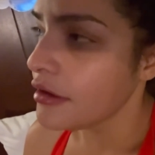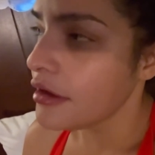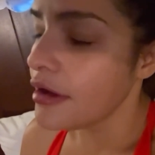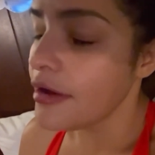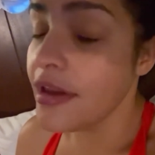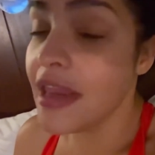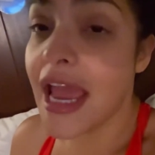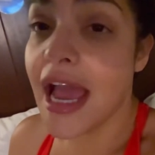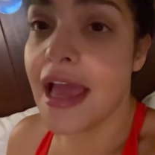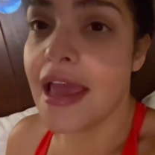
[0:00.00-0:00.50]

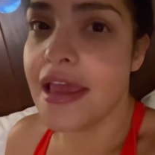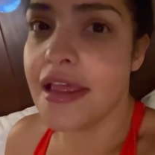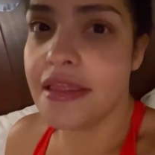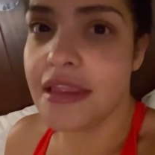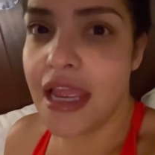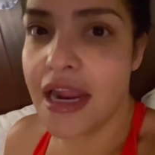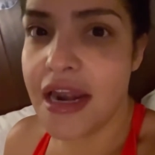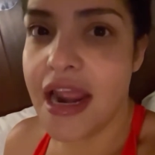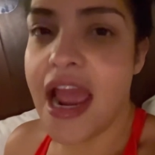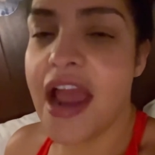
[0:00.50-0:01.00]
Yeah, and
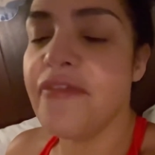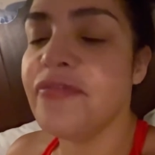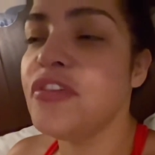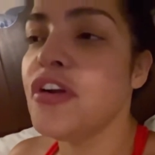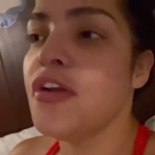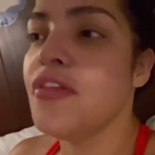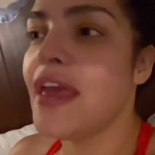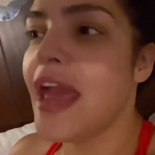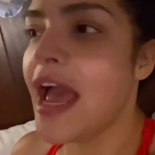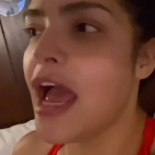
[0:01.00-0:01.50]
then
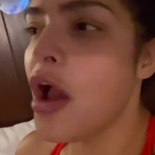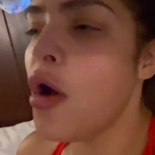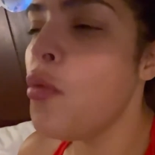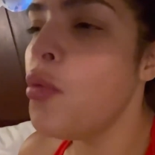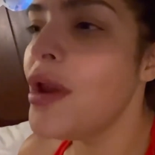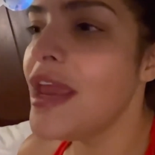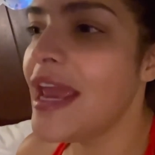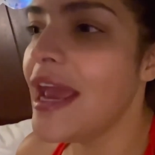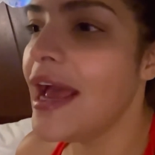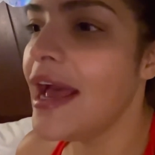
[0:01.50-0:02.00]
after that,
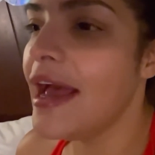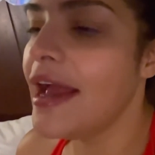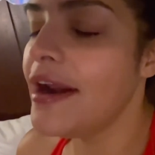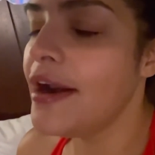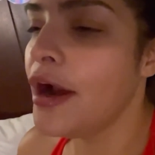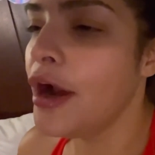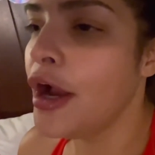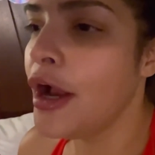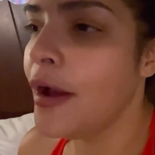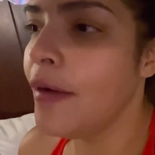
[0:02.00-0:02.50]
we had
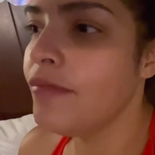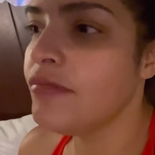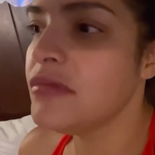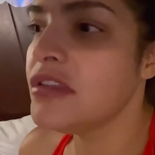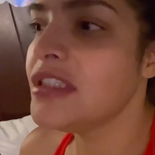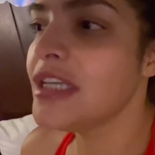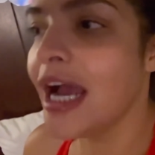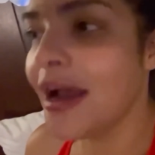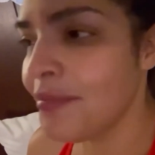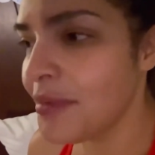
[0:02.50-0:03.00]

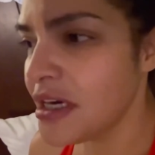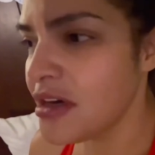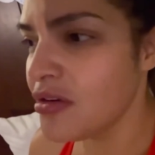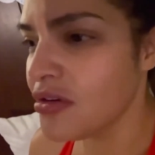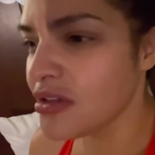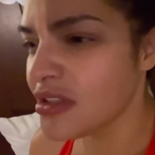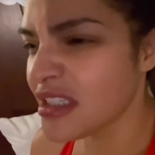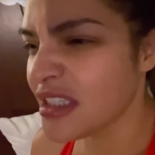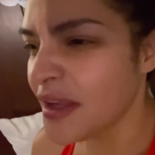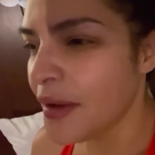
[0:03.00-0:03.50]

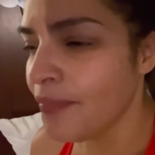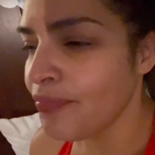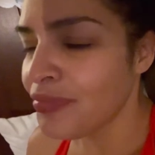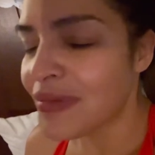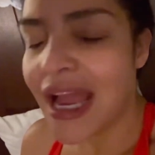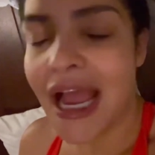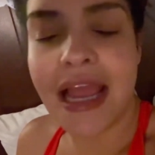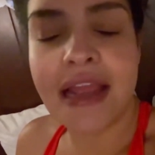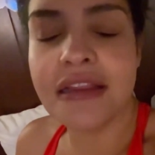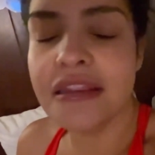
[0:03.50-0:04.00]
Domino's.
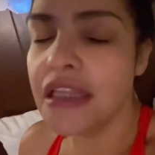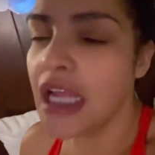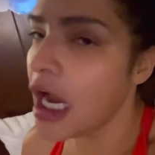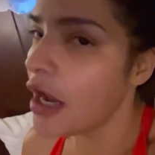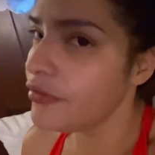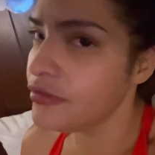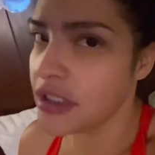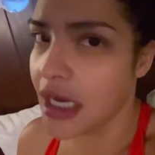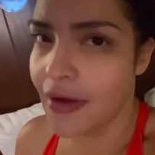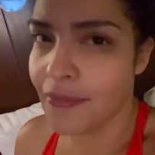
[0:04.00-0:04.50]
I
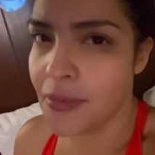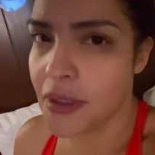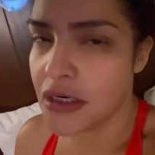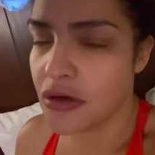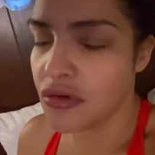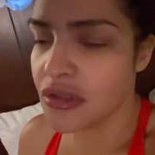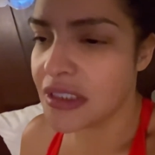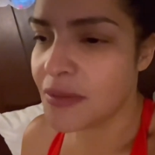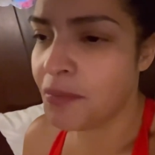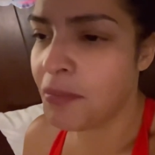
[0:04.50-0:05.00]
love
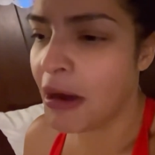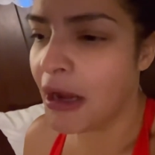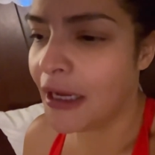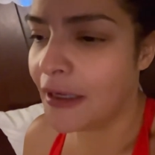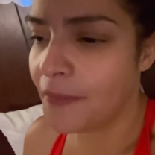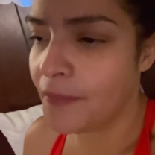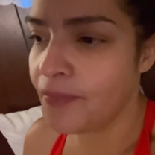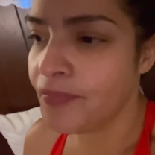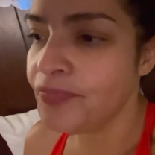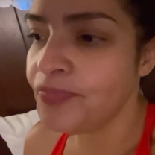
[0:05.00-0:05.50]
Domino's,
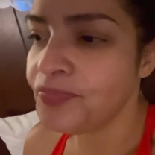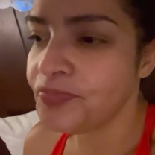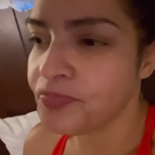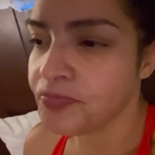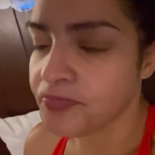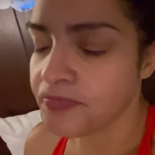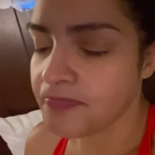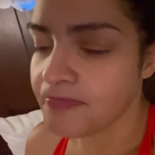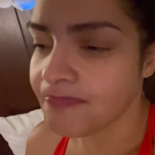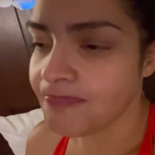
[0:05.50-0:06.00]
but
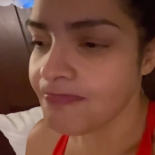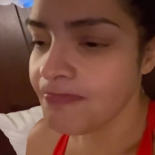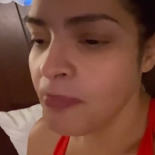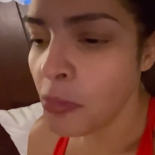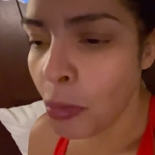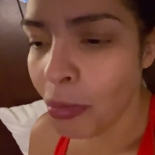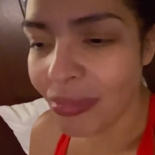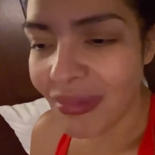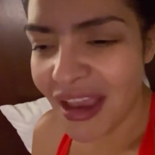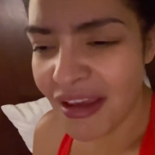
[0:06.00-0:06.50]

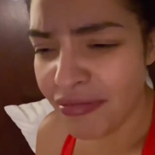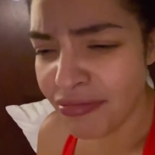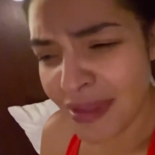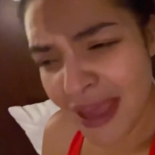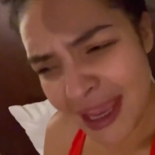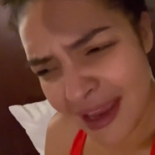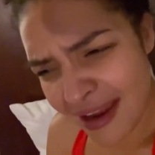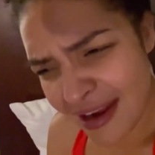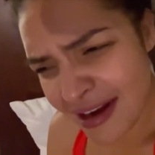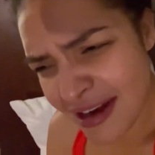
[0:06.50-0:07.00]

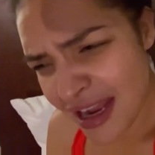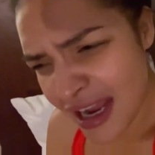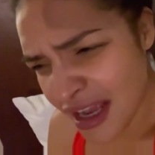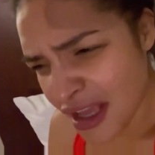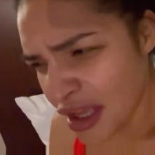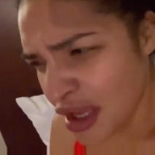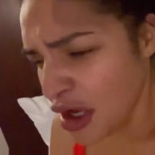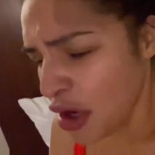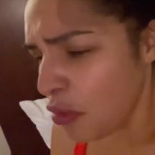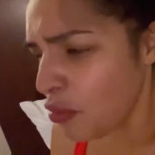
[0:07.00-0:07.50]
then
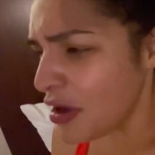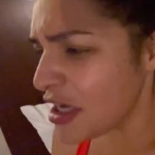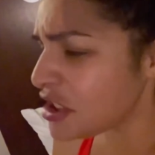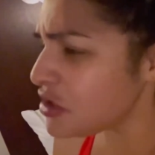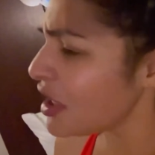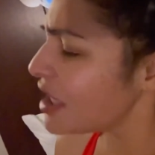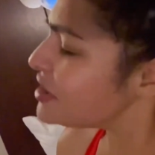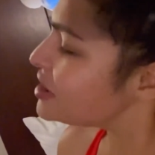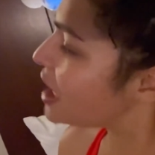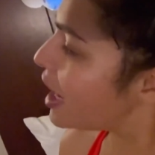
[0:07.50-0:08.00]
we
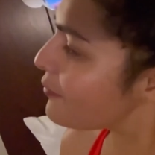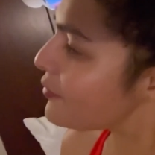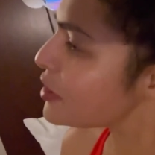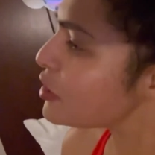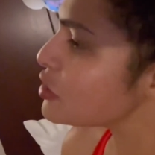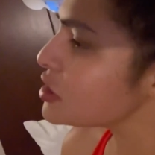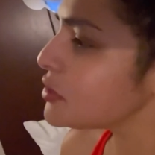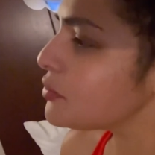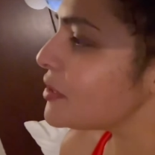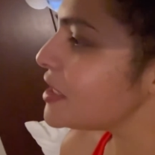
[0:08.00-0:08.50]
tried
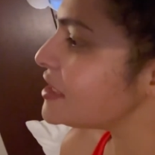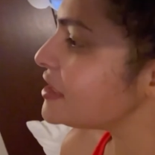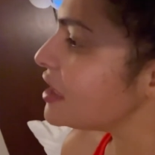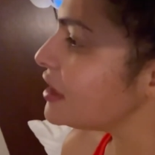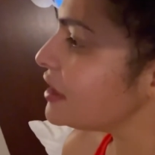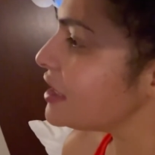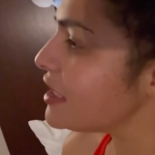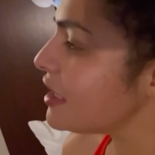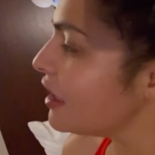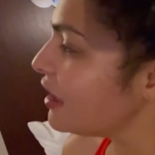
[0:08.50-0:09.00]
Domino's
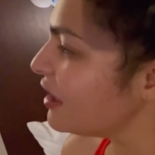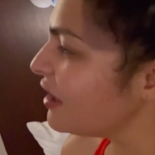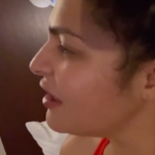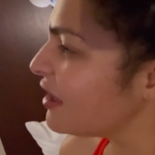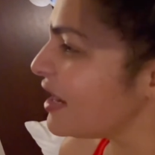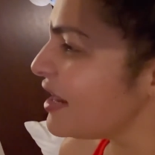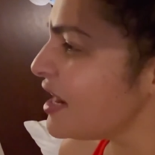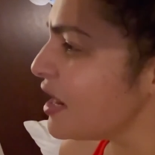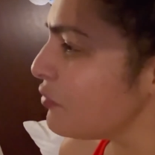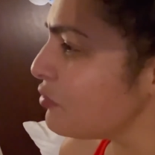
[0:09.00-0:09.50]
recently, huh?
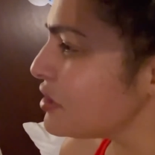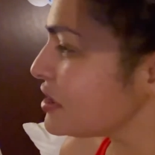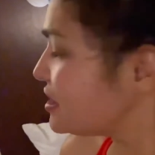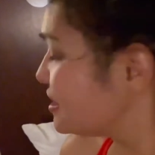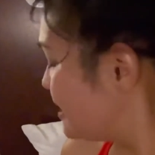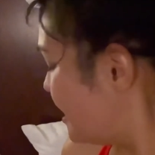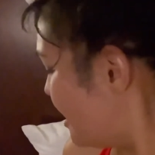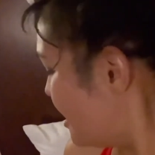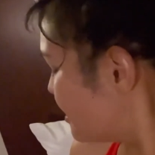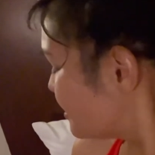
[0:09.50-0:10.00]
And it was
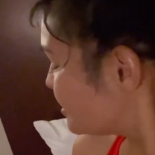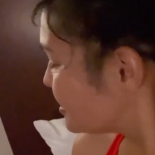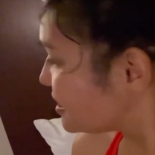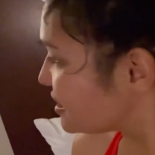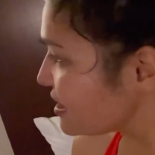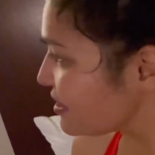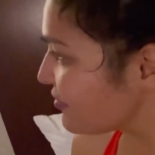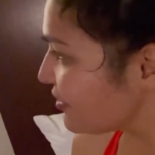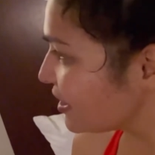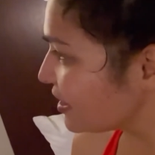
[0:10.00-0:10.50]

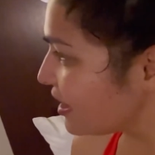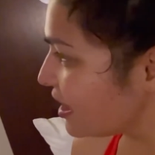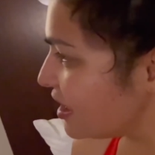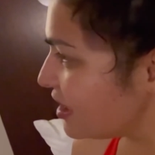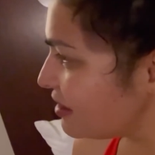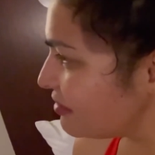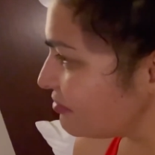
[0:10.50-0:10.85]
nasty, ¿verdad?